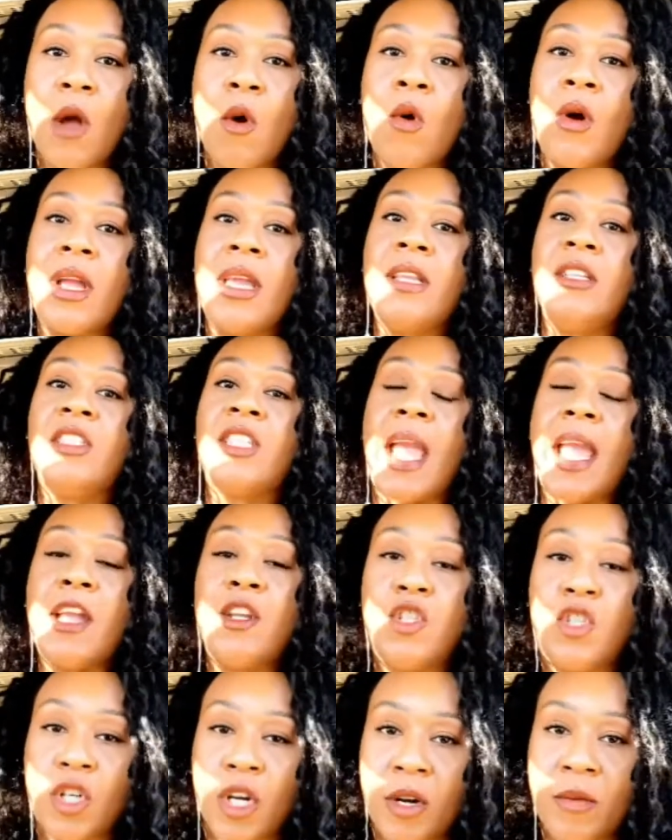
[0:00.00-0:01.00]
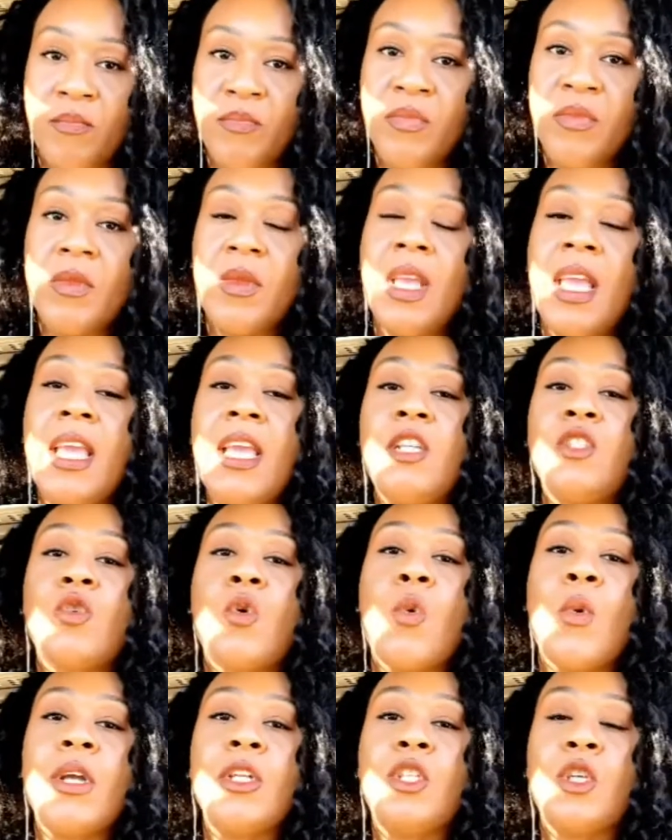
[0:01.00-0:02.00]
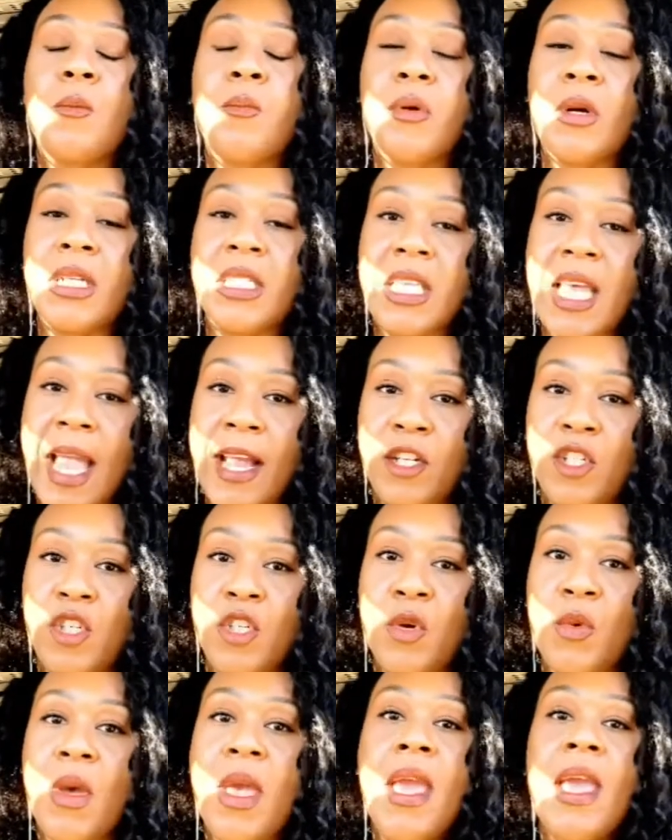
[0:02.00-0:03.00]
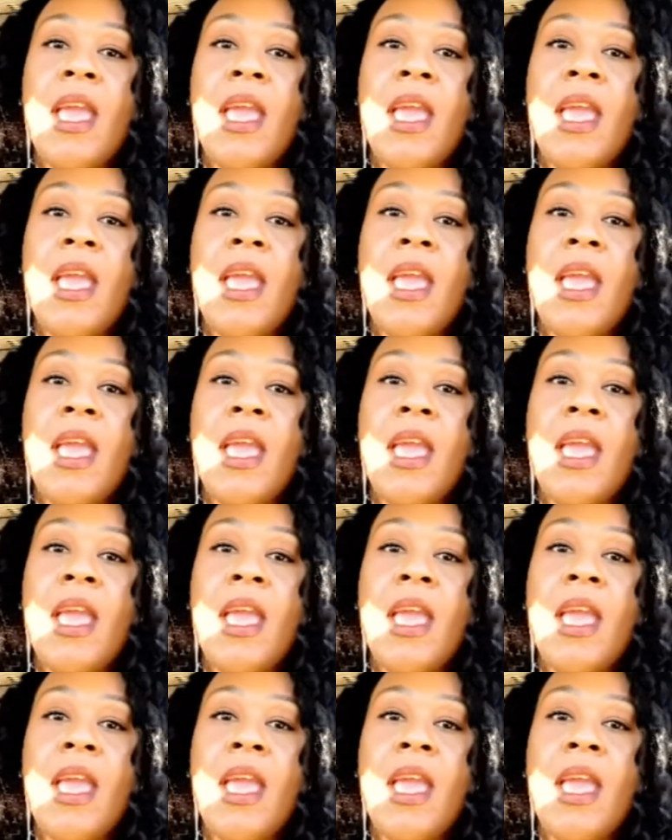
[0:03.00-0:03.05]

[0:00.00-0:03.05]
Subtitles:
or in danger, he's going to protect you.